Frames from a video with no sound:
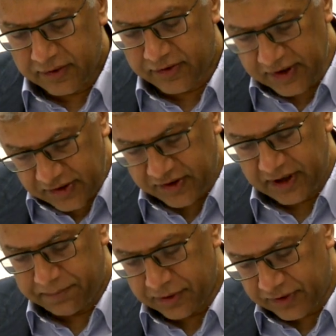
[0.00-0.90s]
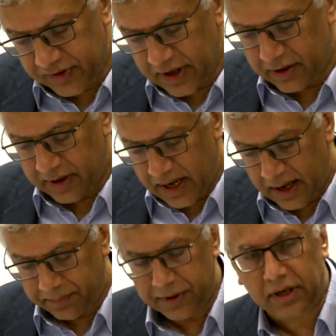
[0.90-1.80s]
60% are
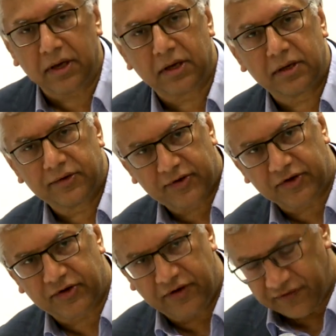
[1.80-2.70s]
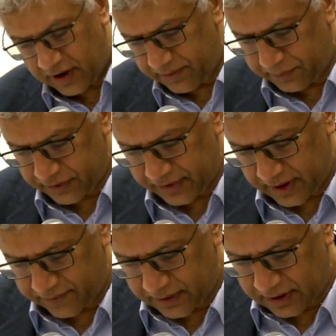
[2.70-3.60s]
happy
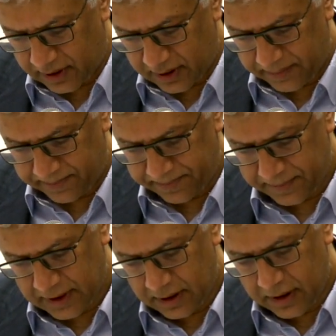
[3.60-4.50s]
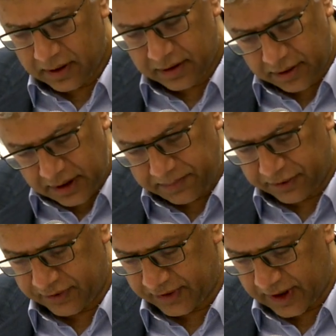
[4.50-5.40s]
65% of the time.
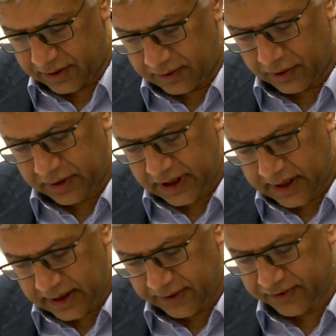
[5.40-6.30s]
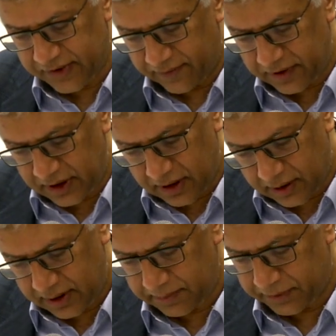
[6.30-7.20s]
30% are okay
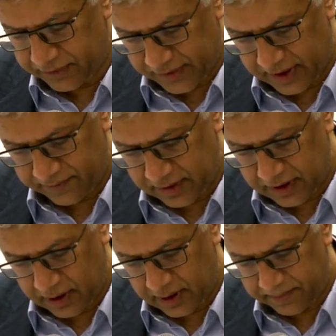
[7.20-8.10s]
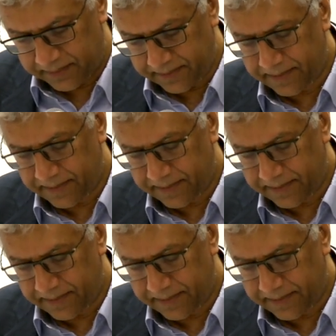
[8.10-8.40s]
79% of the time.